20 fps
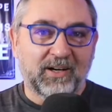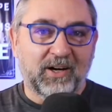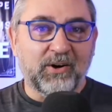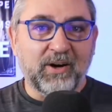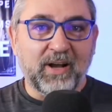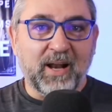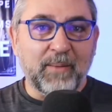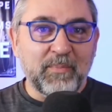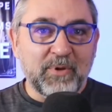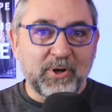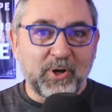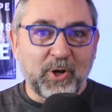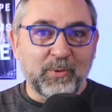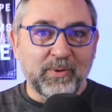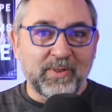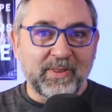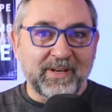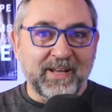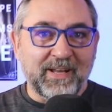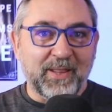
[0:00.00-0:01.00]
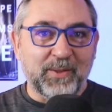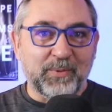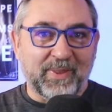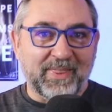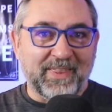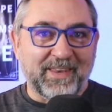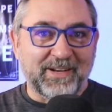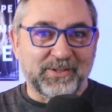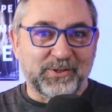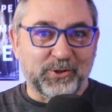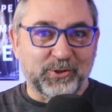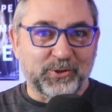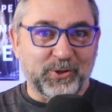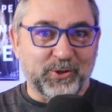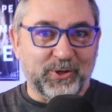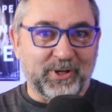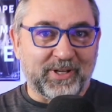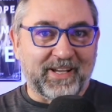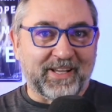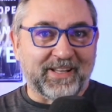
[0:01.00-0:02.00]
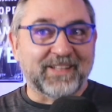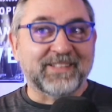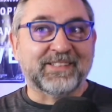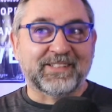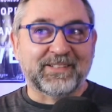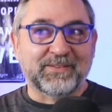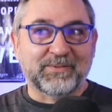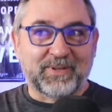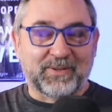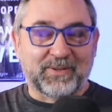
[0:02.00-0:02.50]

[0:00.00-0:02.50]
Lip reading: right, I'm going to go with another one. Then it's your turn again. Let's see who can